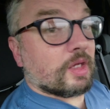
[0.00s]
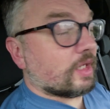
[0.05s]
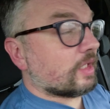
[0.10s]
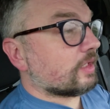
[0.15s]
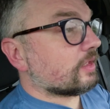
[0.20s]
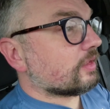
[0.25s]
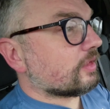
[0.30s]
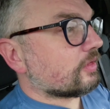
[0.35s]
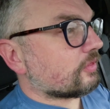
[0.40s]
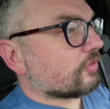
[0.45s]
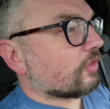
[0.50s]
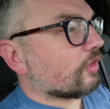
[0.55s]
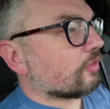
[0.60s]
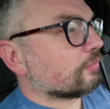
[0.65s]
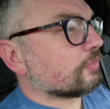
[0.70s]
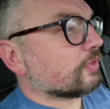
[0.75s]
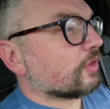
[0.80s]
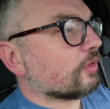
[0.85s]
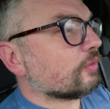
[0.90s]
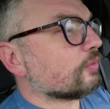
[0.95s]
In this
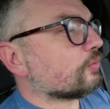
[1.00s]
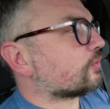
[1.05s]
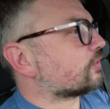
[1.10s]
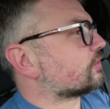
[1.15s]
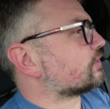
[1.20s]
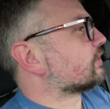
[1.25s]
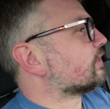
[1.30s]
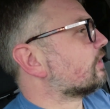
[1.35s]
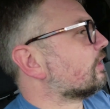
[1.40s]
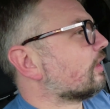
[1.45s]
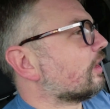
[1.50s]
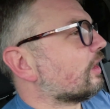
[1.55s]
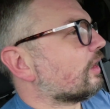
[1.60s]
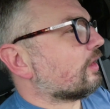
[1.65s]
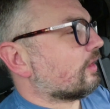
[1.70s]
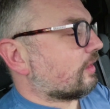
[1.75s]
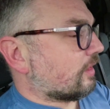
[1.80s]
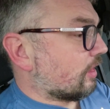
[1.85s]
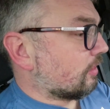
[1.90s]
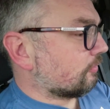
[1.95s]
HubNotes,
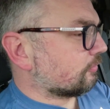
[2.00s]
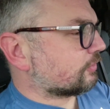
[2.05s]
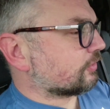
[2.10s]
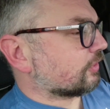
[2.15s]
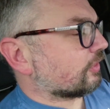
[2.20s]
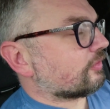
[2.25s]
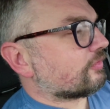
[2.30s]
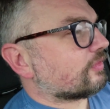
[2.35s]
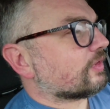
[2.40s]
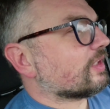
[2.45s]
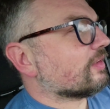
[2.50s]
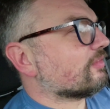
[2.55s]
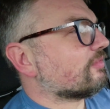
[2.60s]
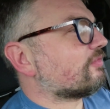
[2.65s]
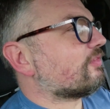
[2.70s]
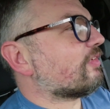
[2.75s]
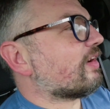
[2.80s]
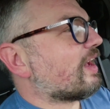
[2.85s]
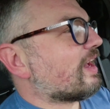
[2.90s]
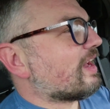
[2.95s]
I'm driving a
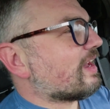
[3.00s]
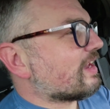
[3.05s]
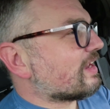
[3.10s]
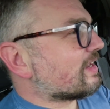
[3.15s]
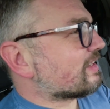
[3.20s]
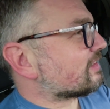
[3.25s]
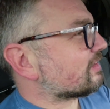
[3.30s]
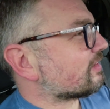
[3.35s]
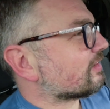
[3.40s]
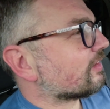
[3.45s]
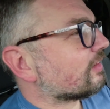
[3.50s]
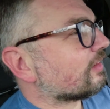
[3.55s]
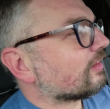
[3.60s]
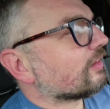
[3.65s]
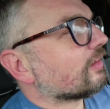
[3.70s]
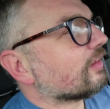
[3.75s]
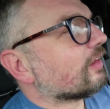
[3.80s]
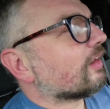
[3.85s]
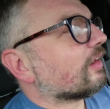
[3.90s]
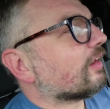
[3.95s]
van.
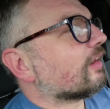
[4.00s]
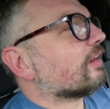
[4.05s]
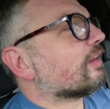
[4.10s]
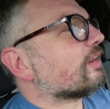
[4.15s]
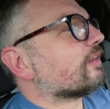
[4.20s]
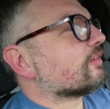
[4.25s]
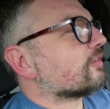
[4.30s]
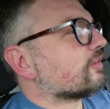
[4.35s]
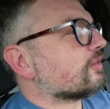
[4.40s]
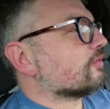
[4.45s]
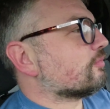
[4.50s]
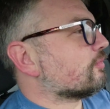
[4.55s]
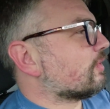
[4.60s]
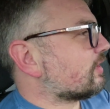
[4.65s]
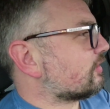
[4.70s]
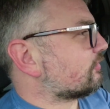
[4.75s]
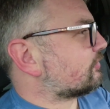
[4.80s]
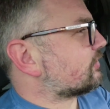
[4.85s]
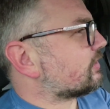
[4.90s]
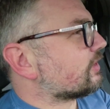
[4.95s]
You
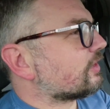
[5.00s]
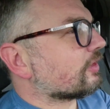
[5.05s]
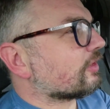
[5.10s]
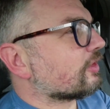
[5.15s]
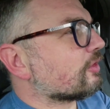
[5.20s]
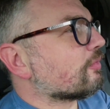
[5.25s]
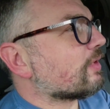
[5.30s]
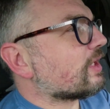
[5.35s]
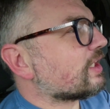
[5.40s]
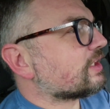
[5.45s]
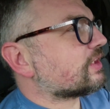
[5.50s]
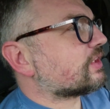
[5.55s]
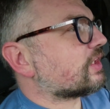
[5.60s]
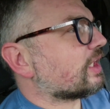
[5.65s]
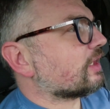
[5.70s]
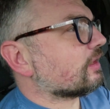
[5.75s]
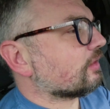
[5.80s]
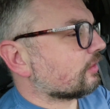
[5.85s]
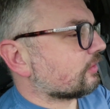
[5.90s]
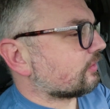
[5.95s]
may have seen on the main
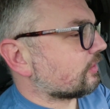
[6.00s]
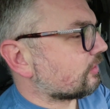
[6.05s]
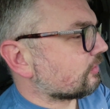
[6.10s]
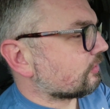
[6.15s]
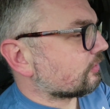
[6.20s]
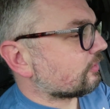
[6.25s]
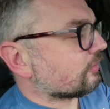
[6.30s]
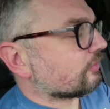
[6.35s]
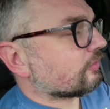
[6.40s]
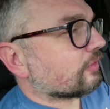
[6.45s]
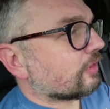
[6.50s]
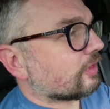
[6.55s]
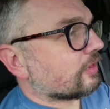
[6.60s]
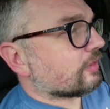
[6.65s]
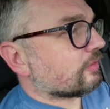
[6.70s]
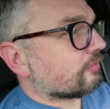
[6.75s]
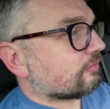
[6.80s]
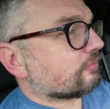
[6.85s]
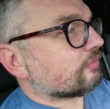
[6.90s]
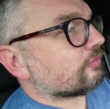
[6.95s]
channel I did
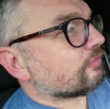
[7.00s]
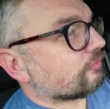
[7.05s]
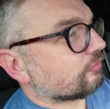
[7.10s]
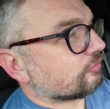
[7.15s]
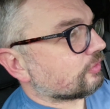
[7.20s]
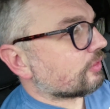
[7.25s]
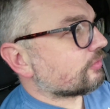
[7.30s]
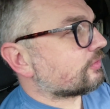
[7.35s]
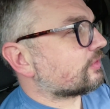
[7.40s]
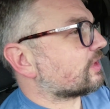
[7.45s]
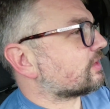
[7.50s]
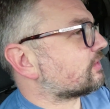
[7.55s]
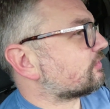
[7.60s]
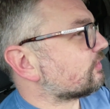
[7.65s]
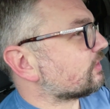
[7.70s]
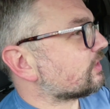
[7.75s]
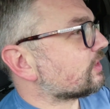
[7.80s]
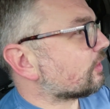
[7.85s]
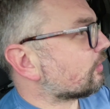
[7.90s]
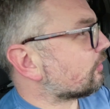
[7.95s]
a road test
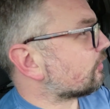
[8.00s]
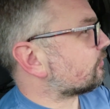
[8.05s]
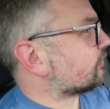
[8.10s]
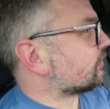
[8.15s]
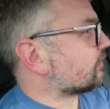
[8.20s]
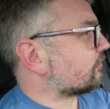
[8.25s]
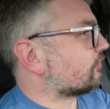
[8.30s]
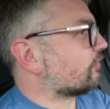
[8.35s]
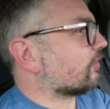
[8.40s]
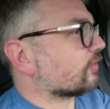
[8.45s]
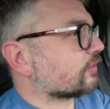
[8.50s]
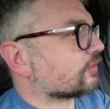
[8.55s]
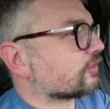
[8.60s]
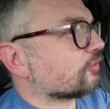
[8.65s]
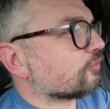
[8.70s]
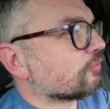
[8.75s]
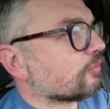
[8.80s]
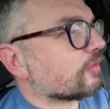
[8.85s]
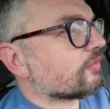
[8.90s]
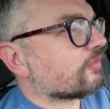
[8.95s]
video of this
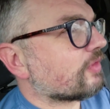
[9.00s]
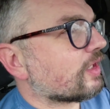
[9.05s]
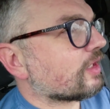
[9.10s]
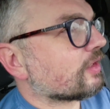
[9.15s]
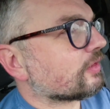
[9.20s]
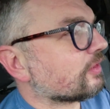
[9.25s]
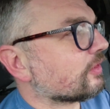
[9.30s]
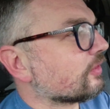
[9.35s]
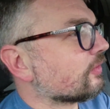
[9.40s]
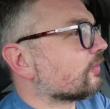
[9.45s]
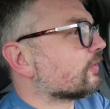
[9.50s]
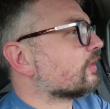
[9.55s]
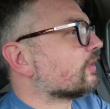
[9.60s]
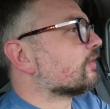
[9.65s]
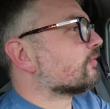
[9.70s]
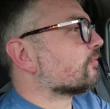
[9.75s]
Vauxhall Movano,